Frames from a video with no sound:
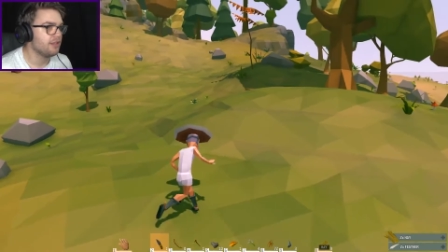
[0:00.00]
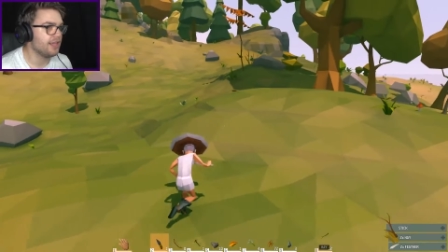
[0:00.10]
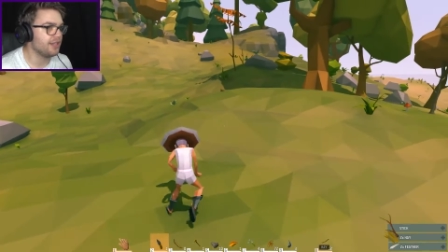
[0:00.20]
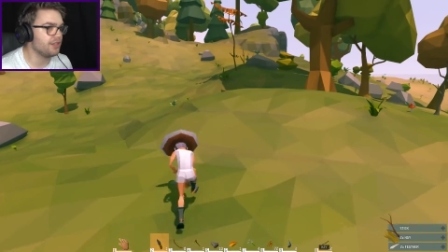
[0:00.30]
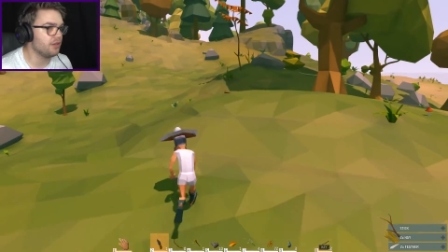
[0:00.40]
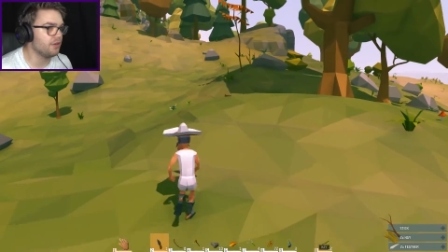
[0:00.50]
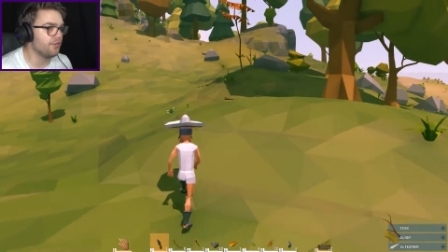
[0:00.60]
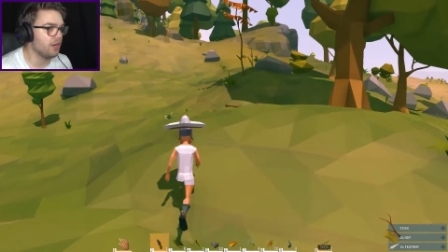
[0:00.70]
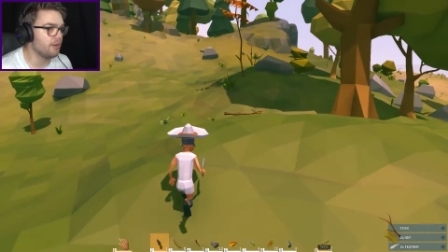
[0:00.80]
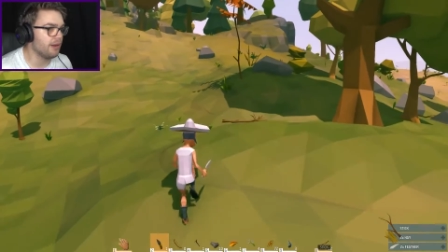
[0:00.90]
Thank you
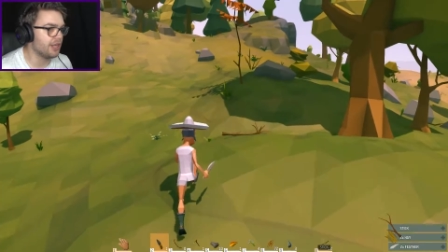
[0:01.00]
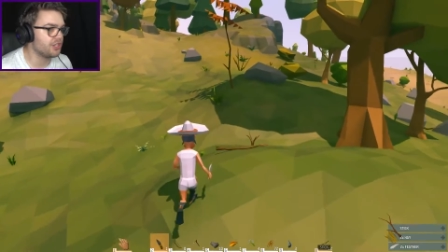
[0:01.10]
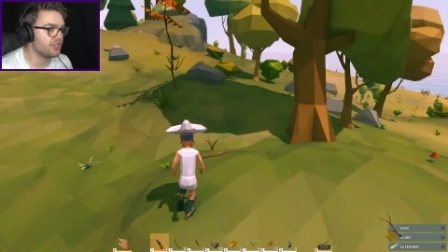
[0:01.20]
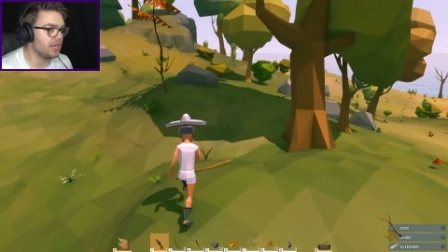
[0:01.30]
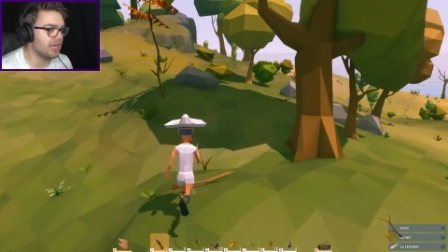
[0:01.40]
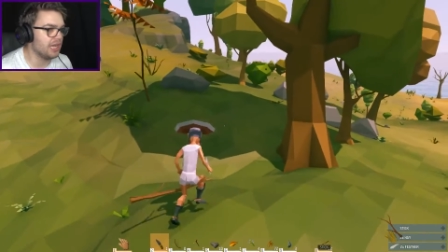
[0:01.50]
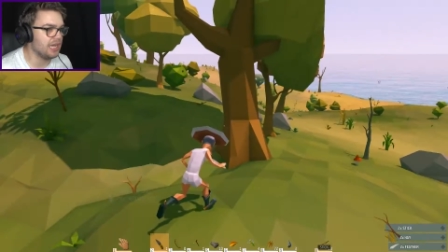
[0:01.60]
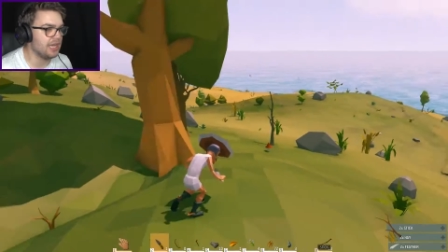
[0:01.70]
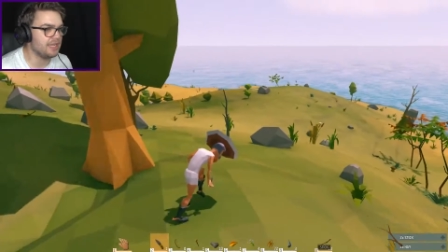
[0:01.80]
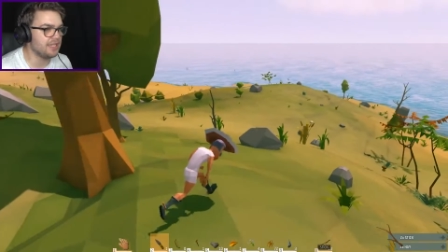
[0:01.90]
very much.
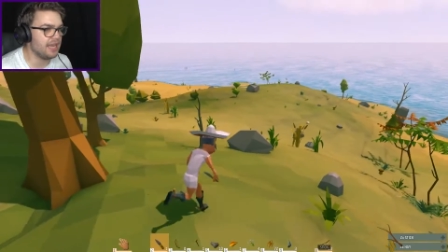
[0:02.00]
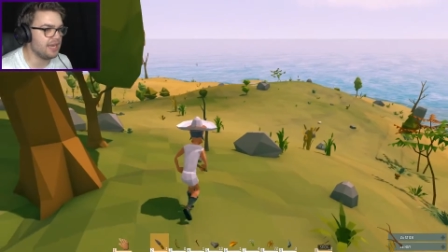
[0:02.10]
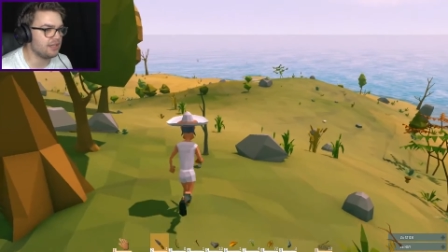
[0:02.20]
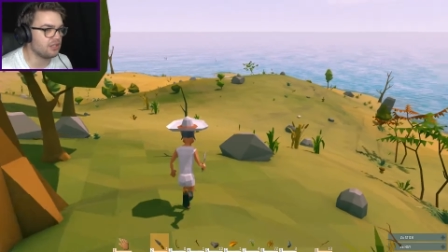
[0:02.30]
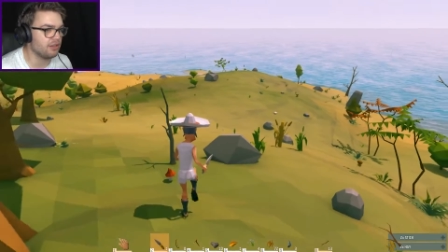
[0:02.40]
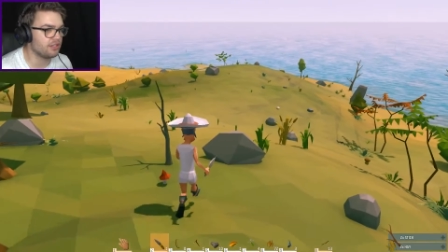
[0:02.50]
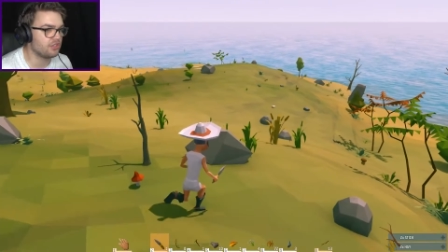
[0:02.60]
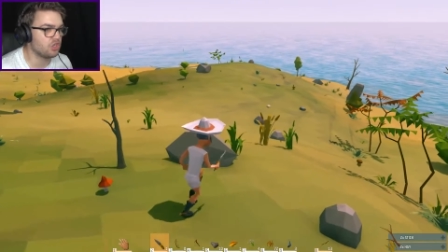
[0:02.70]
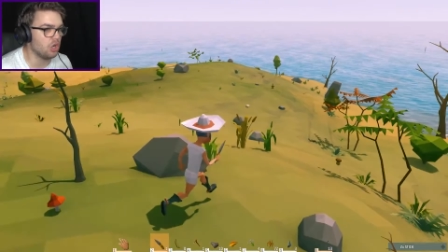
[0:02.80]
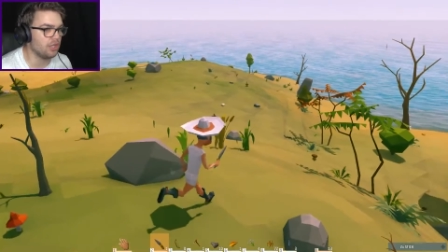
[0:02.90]
Is it any, come on,
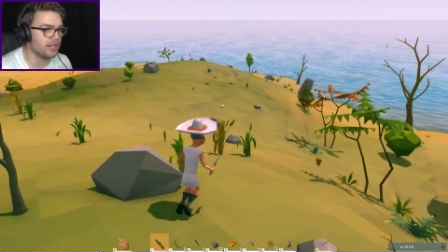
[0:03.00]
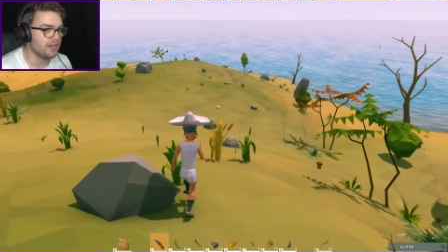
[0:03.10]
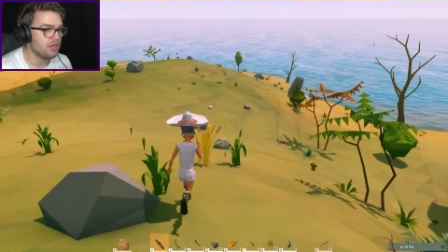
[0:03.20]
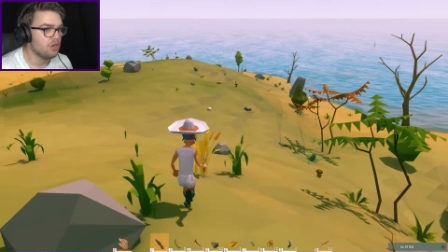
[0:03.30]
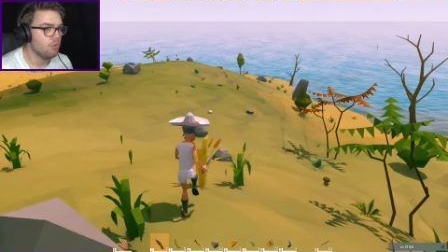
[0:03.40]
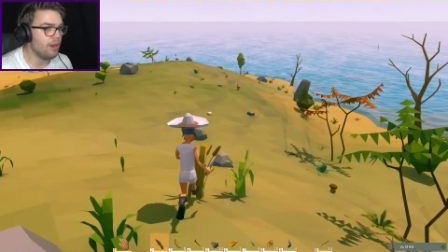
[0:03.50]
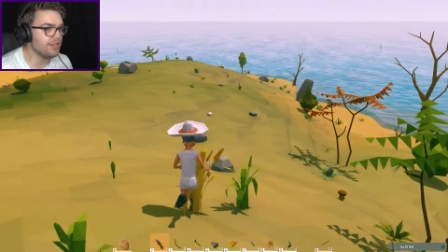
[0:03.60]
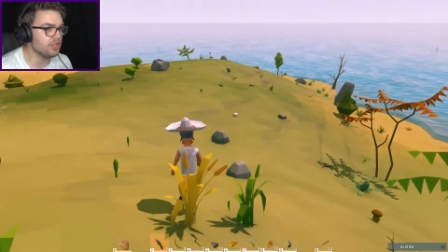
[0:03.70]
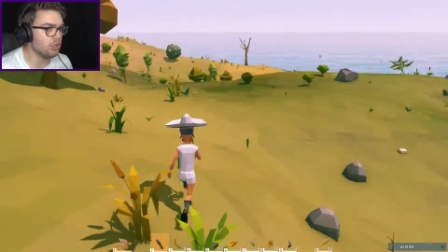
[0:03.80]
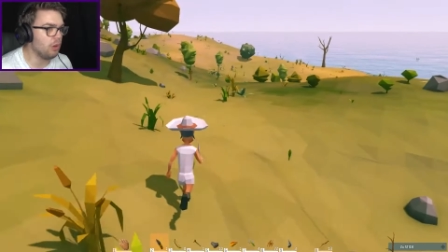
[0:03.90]
surely.
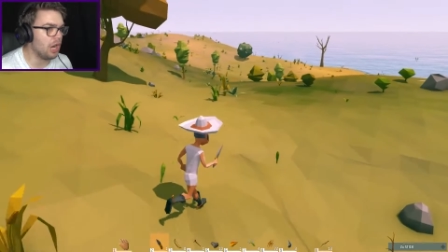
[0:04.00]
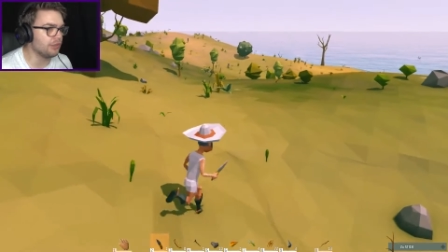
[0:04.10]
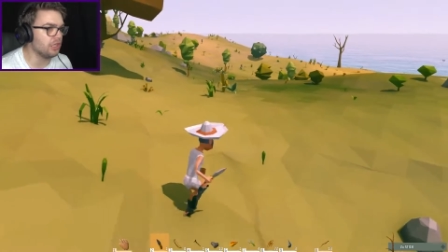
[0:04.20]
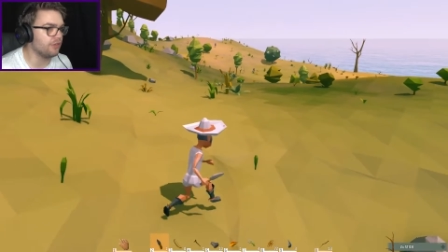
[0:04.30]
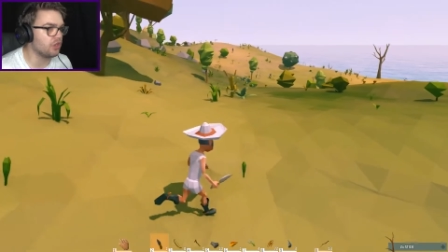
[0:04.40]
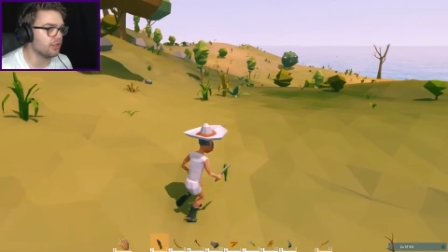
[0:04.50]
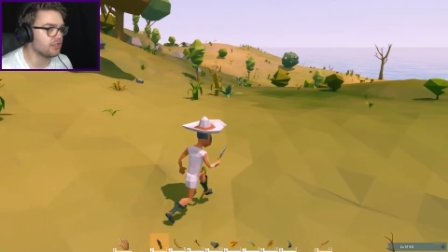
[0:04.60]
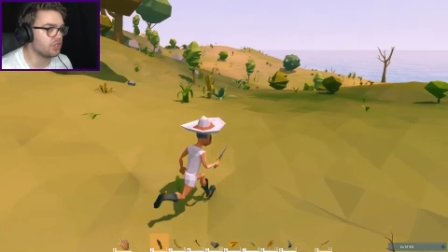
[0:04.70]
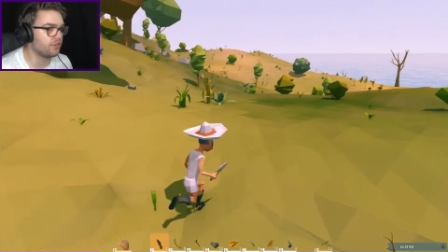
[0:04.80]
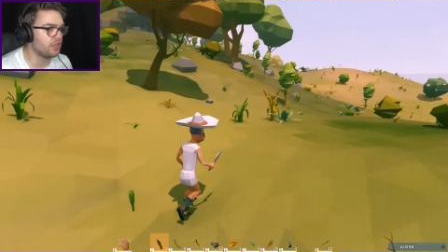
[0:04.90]
Where's all the wildlife gone?
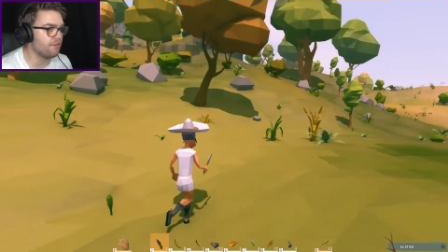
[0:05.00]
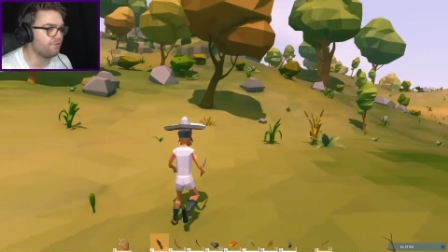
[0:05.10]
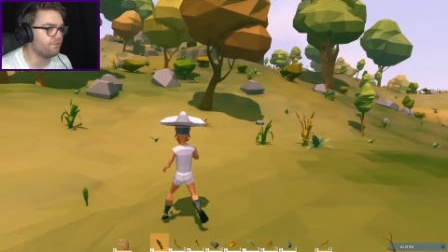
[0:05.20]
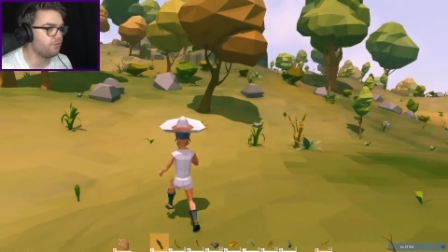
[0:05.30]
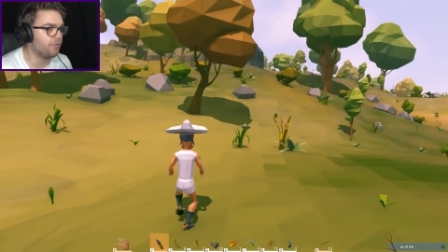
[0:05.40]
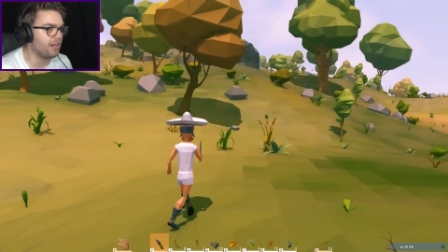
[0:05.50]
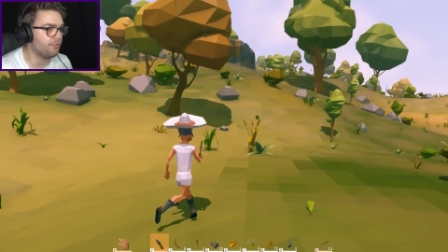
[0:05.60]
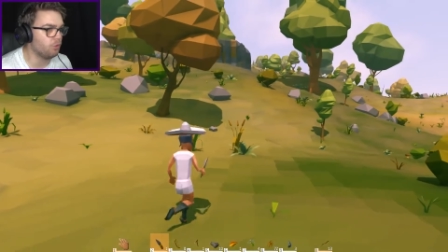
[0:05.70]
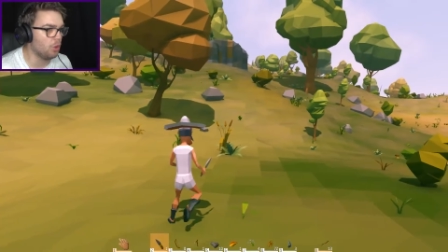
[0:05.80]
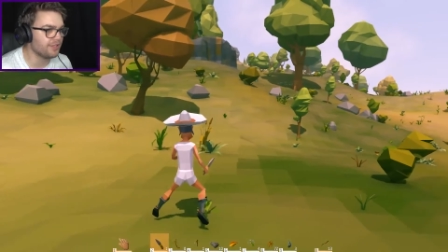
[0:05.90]
The
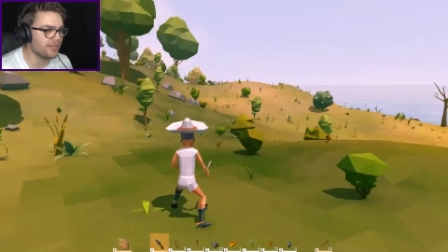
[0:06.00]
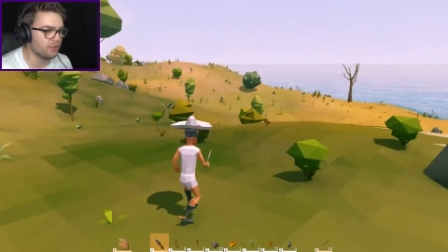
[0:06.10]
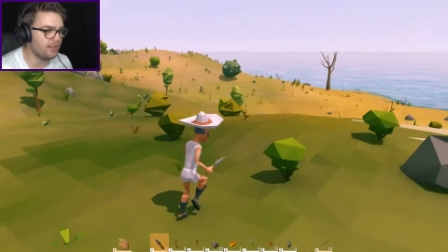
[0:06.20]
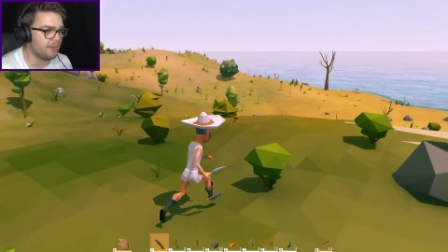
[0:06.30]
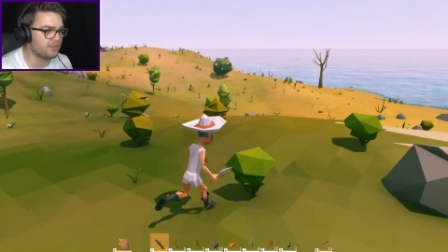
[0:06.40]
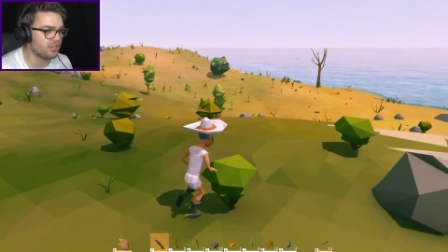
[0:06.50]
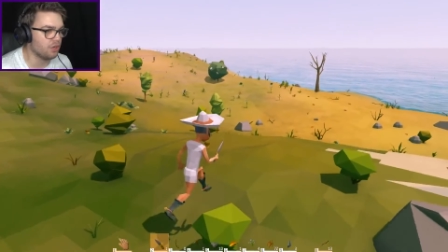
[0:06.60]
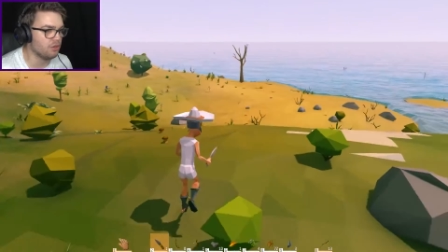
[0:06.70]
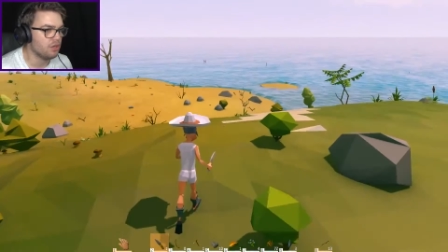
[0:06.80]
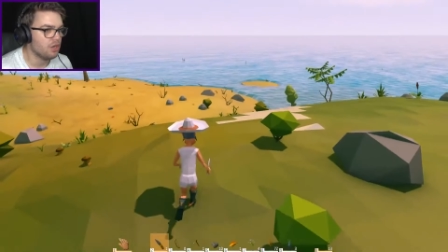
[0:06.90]
fucking wolves in all of them
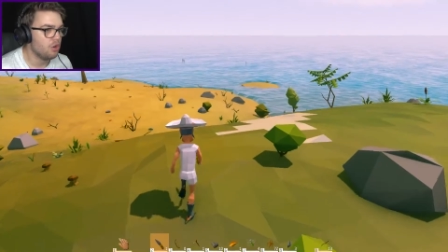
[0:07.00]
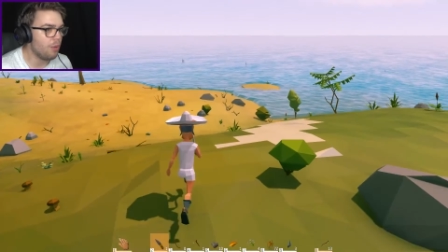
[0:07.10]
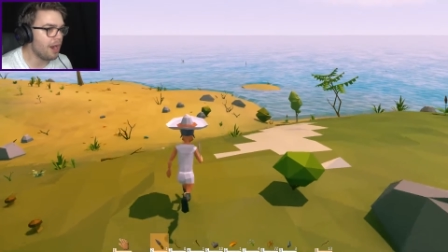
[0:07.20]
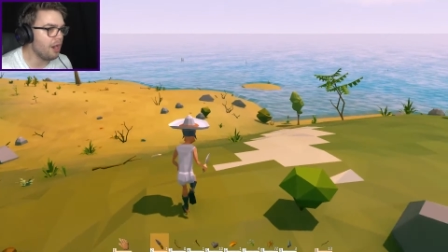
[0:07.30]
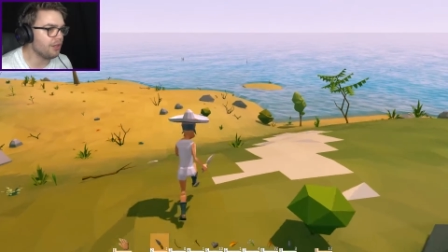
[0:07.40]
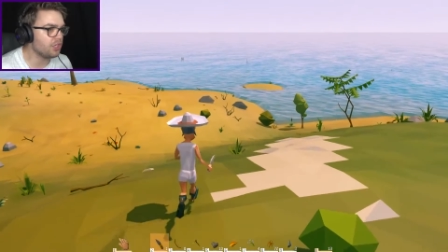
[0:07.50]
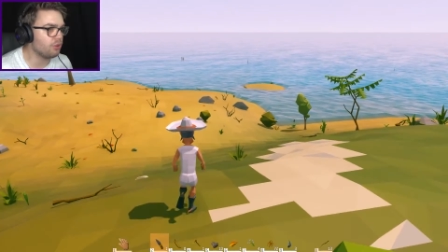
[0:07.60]
too. Where are the